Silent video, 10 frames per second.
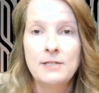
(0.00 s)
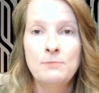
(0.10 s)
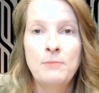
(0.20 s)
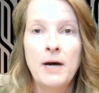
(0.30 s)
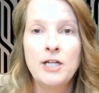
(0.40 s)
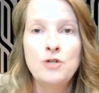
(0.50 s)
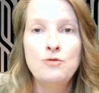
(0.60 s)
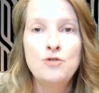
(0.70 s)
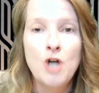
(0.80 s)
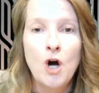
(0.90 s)
but
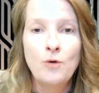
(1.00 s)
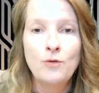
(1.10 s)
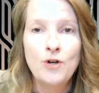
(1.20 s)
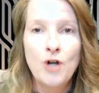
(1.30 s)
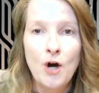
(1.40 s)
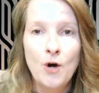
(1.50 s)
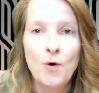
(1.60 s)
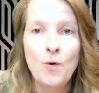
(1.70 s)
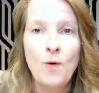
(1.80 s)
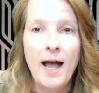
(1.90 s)
you don't
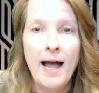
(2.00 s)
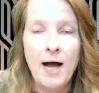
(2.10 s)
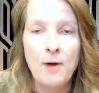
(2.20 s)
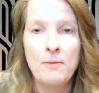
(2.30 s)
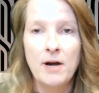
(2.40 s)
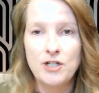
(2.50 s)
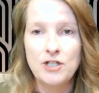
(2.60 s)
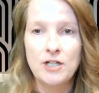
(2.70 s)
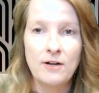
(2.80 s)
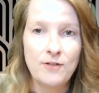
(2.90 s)
know how
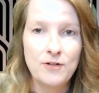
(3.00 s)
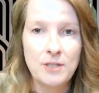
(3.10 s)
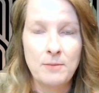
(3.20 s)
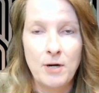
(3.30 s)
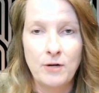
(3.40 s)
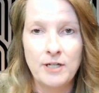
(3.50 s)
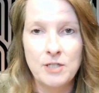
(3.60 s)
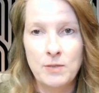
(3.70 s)
much of those components,